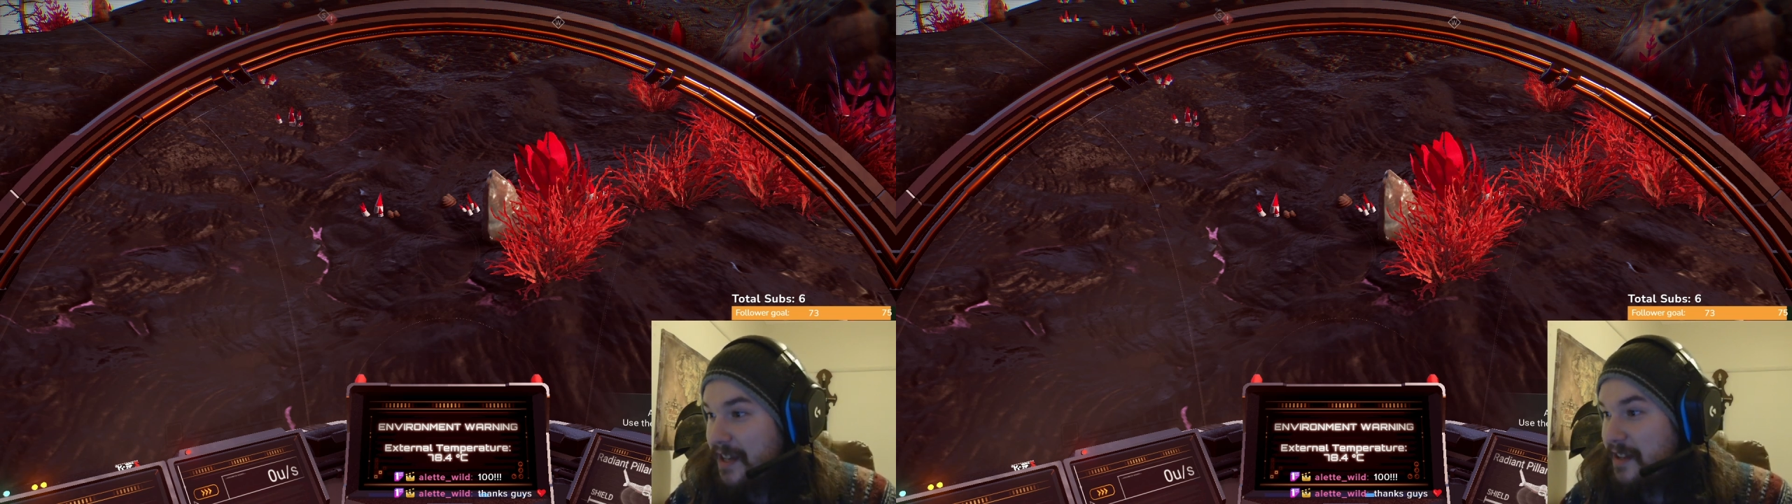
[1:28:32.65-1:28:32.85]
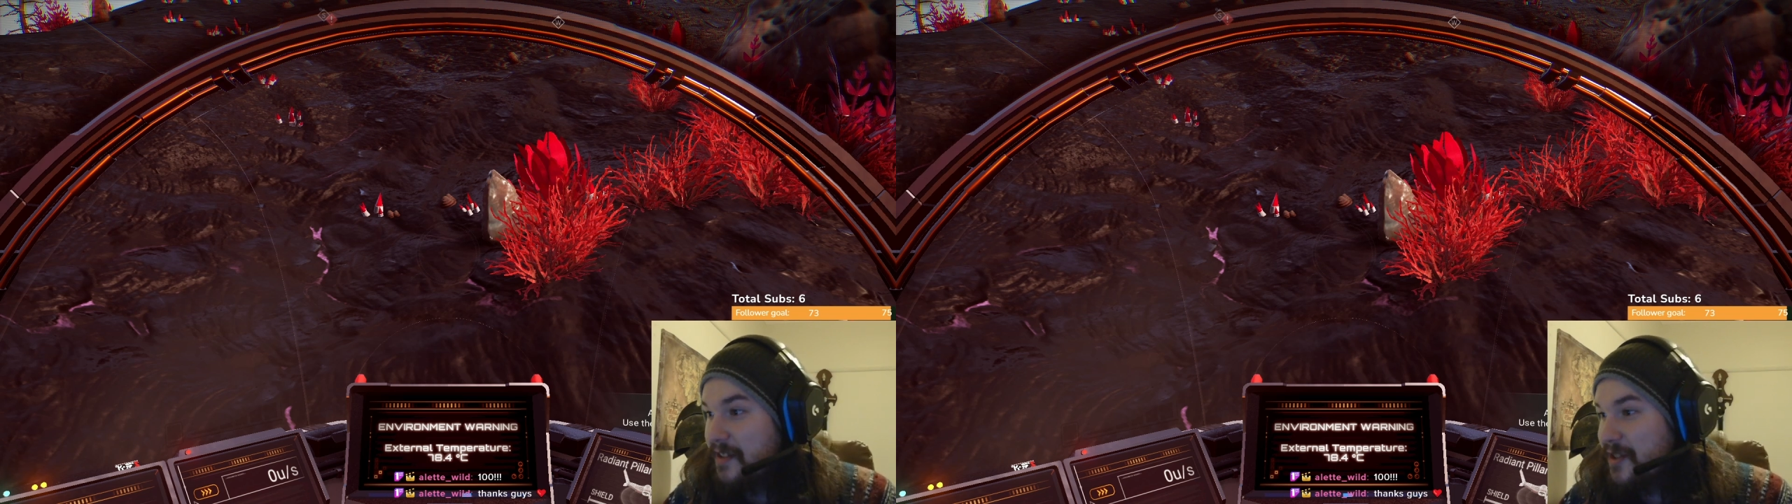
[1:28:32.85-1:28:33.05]

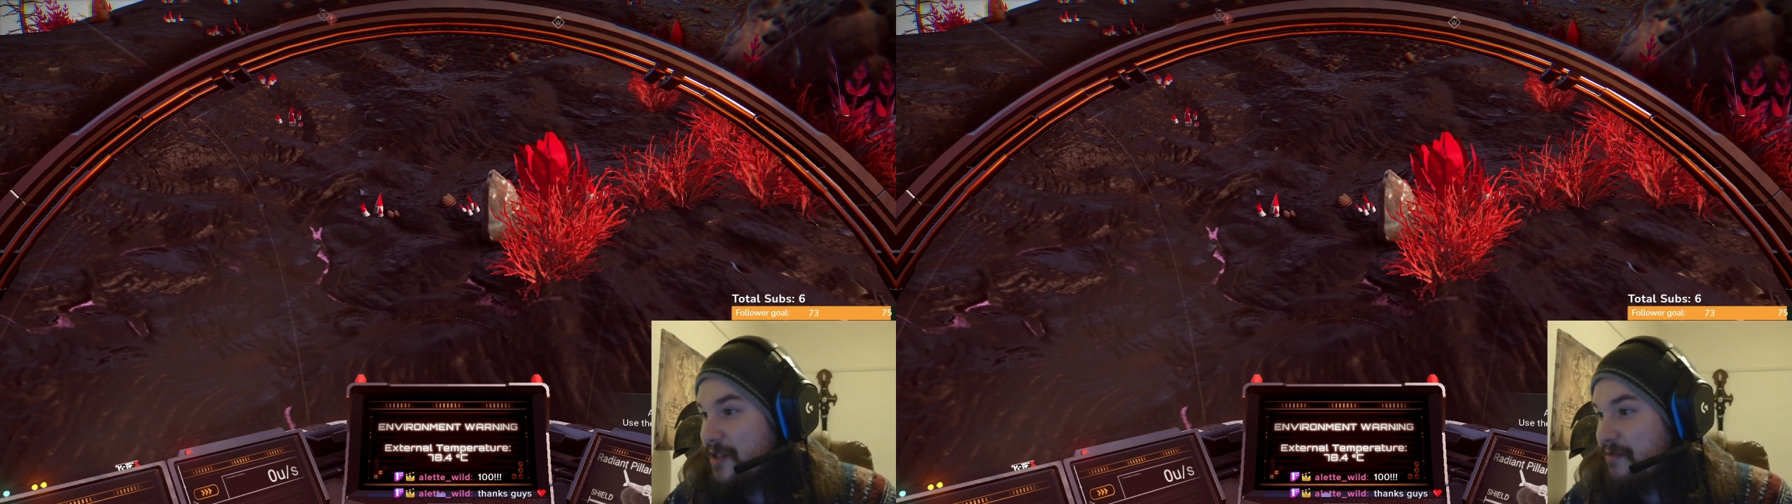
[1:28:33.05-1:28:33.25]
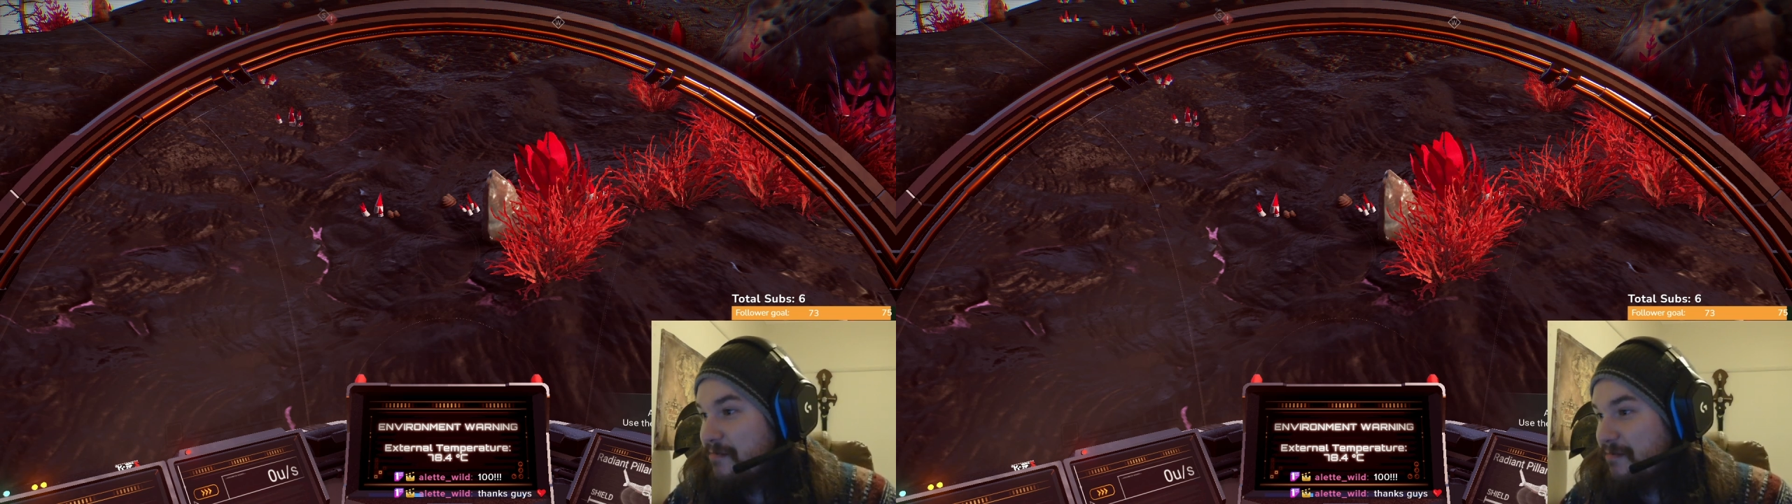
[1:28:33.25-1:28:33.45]

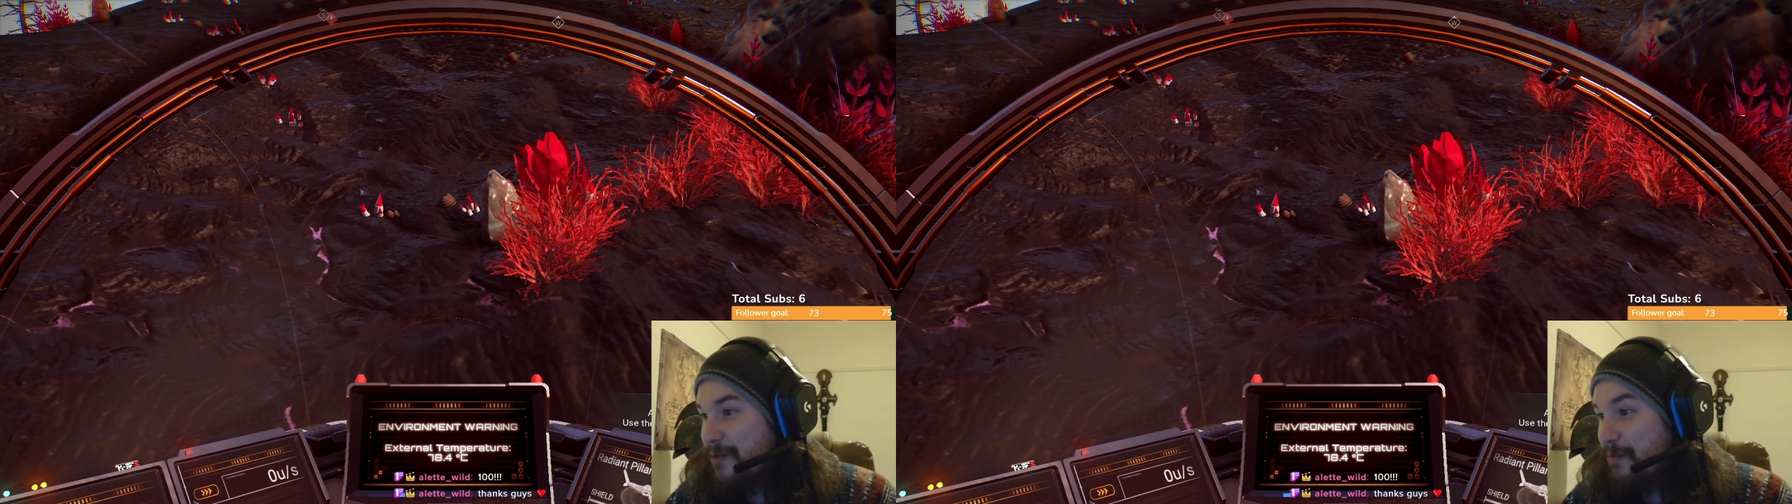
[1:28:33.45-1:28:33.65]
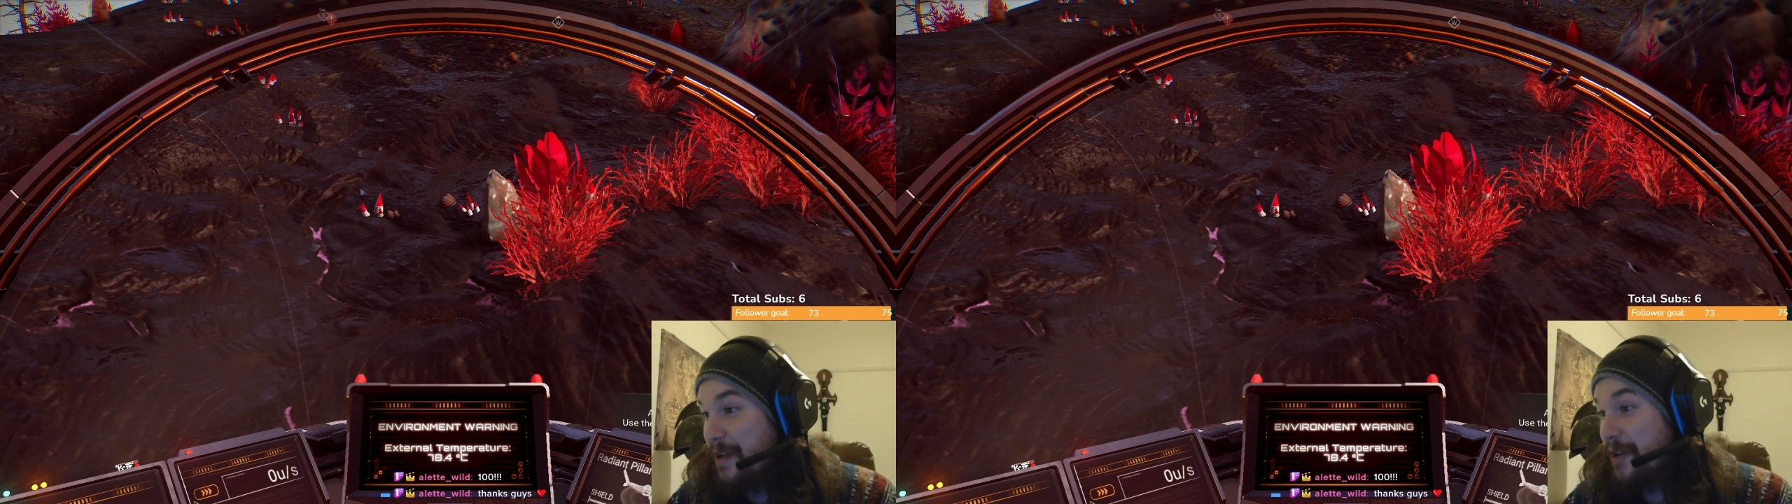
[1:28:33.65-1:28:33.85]
is
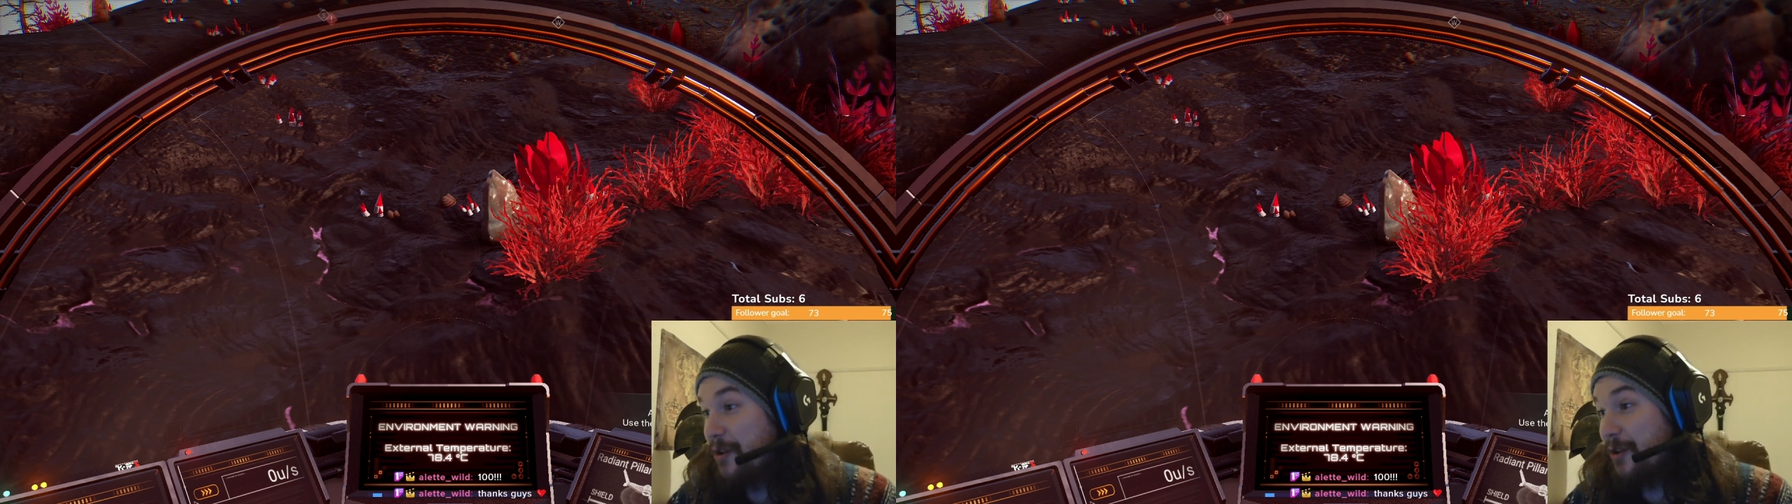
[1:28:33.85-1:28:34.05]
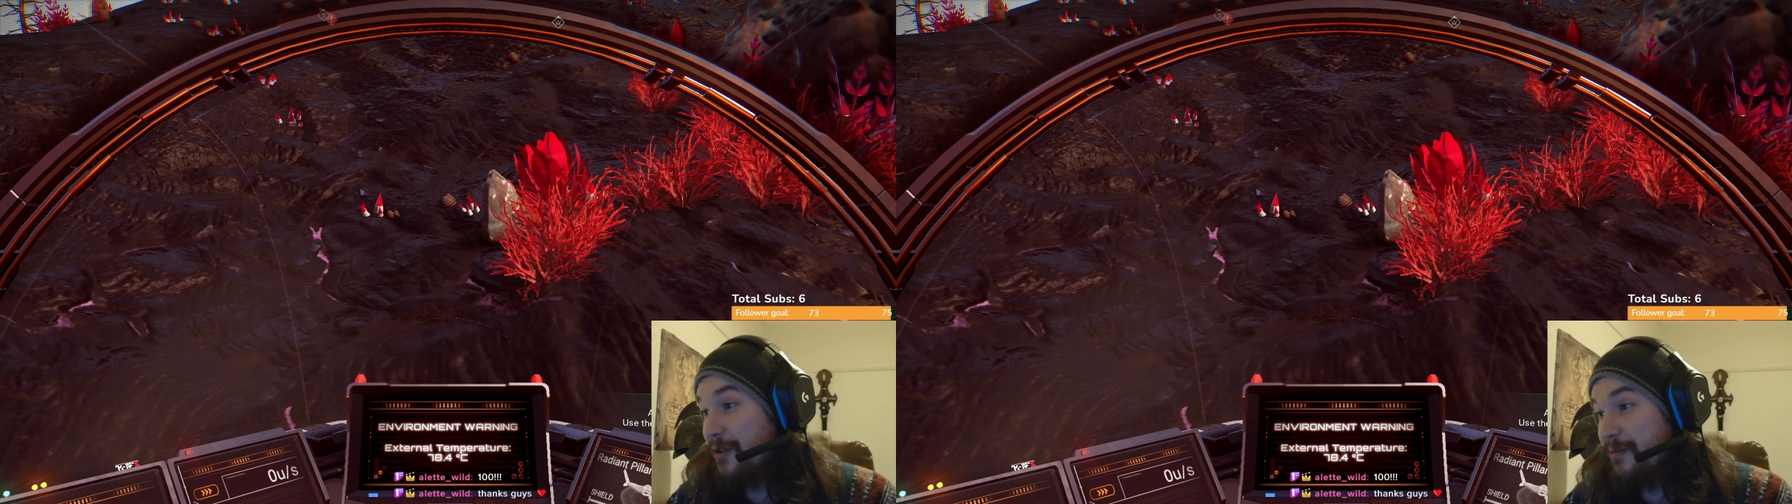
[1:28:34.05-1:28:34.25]
the big
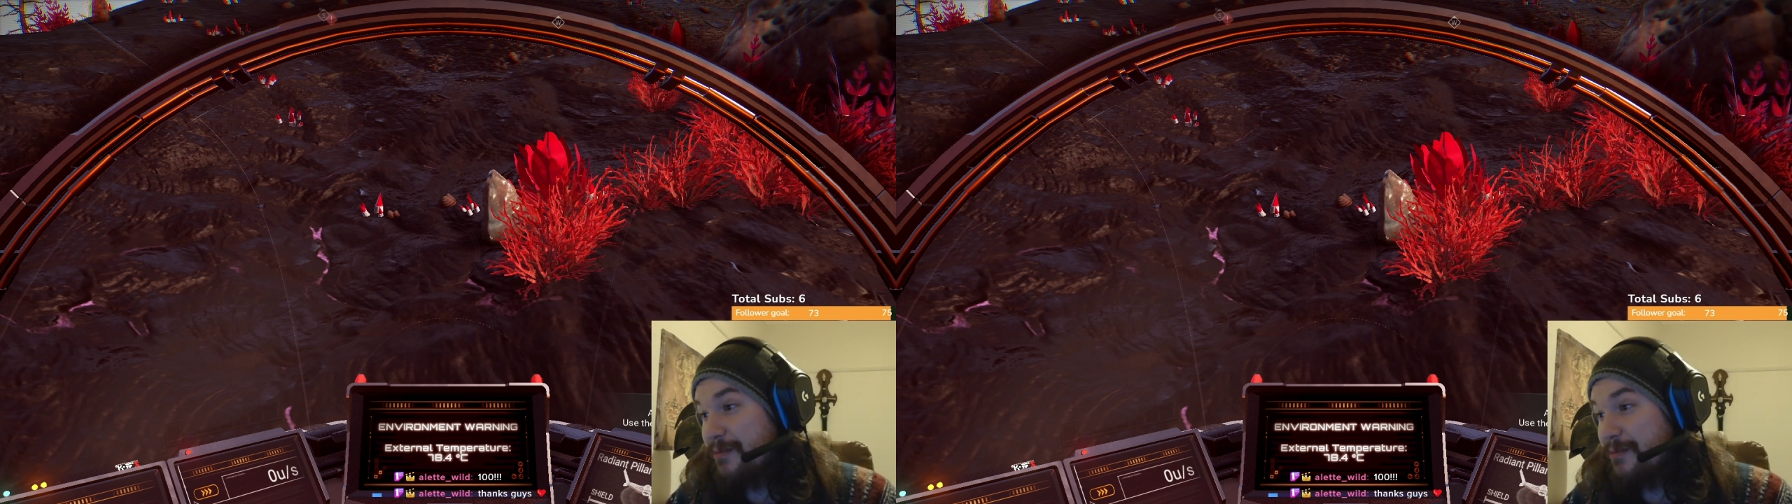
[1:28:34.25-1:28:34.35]
goal.